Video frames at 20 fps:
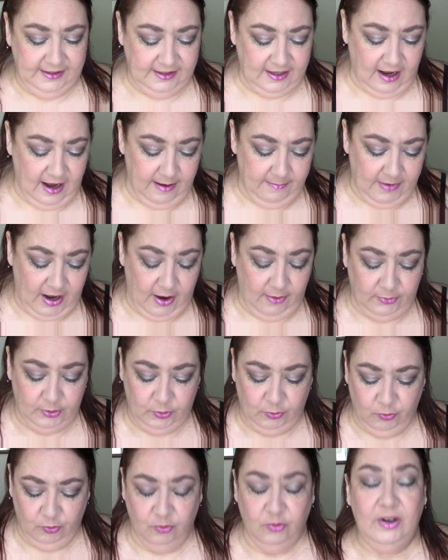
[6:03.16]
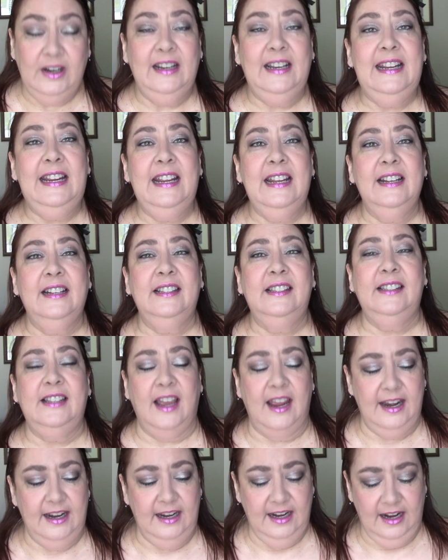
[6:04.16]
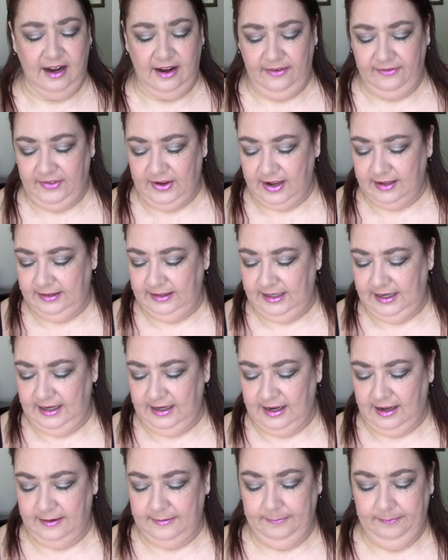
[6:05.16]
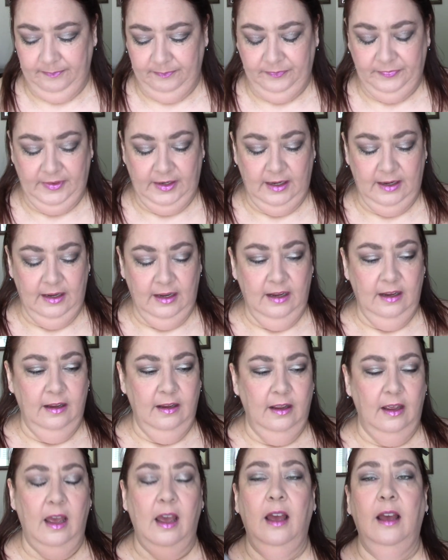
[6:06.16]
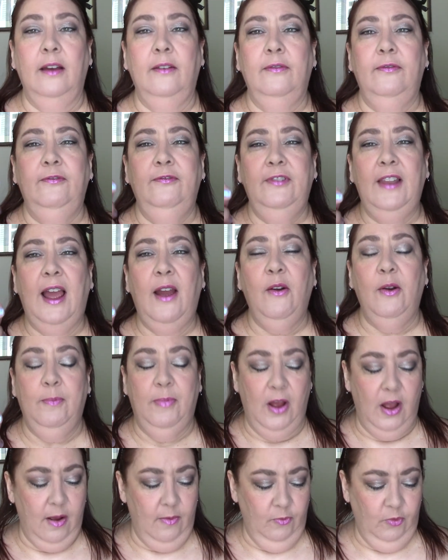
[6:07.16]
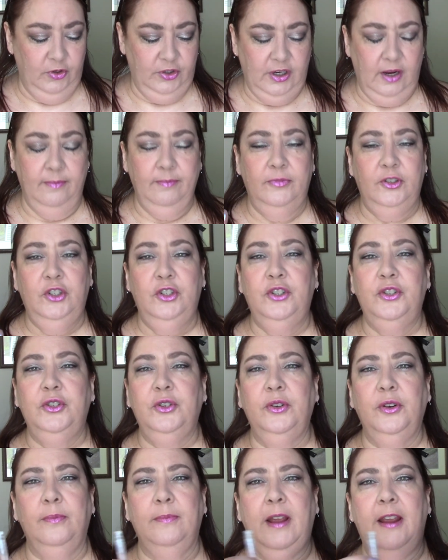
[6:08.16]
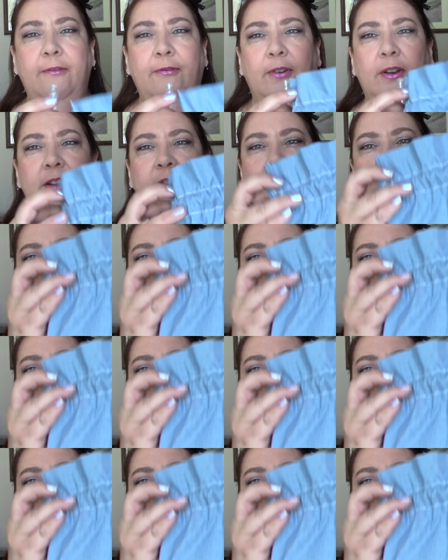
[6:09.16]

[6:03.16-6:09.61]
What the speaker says: time. I was really excited. I've got the Flower Balm, which I'm sure my friends will